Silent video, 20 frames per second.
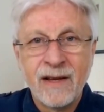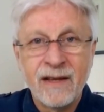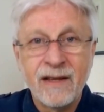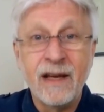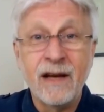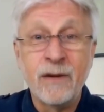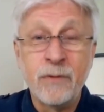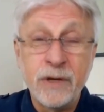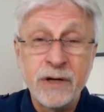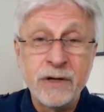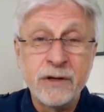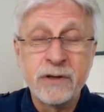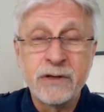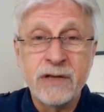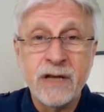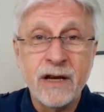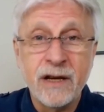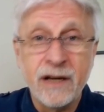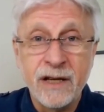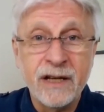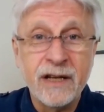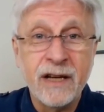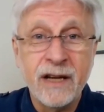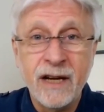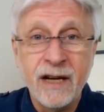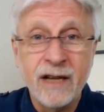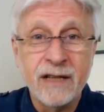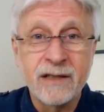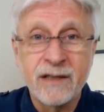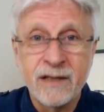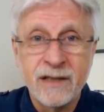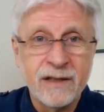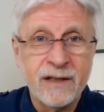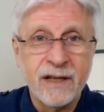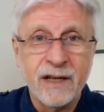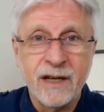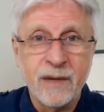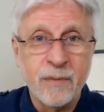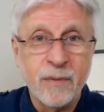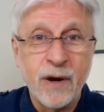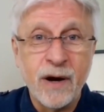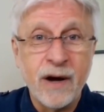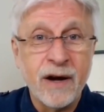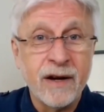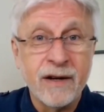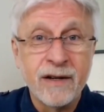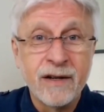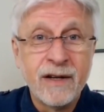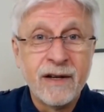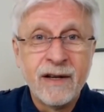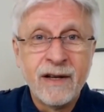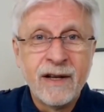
Yeah, we do say leaky gut, leaky brain.